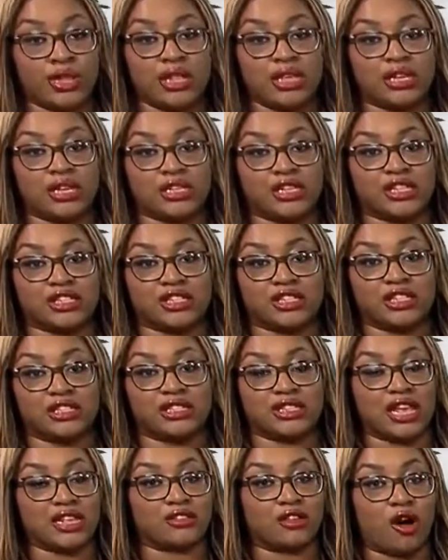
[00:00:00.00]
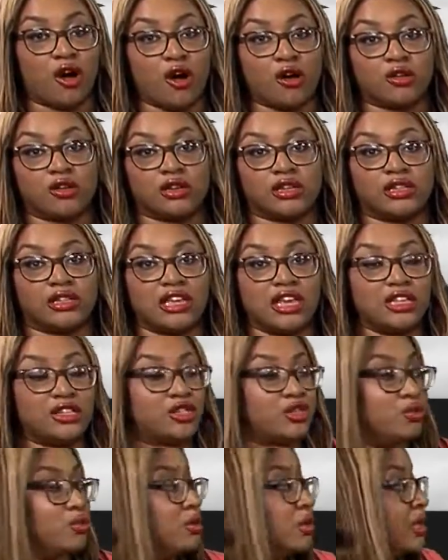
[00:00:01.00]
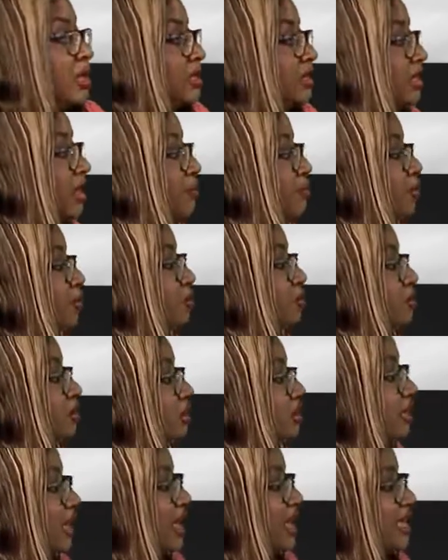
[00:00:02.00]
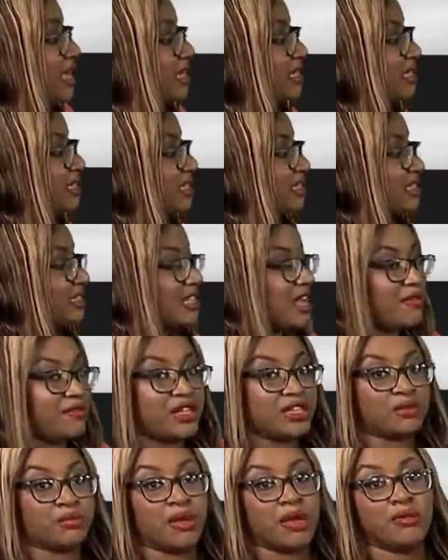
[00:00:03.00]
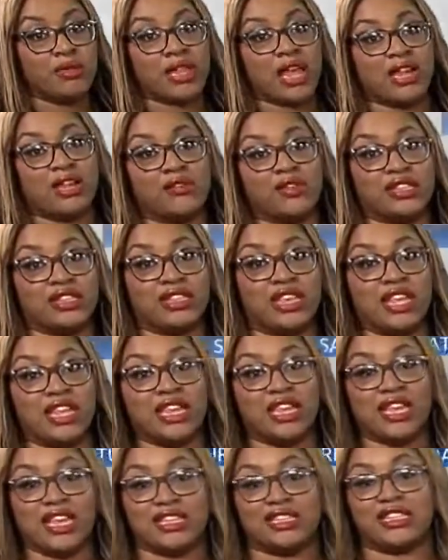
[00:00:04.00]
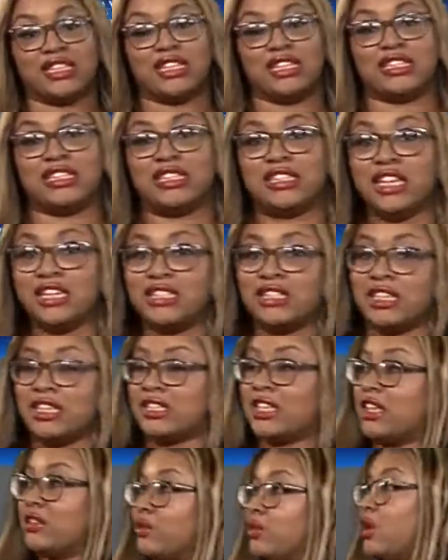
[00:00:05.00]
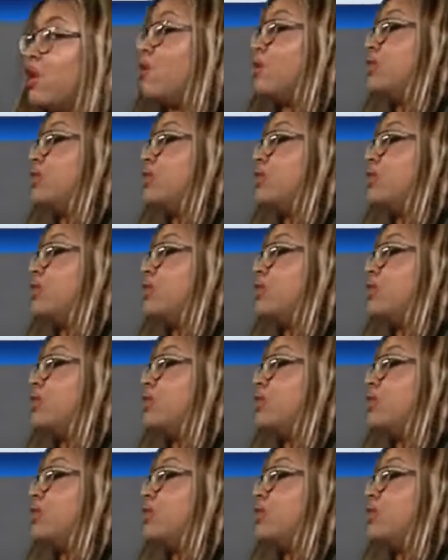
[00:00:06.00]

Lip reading: Windy conditions, that's all going to lead to temperatures staying into the 70s, maybe not even getting into the 60s as we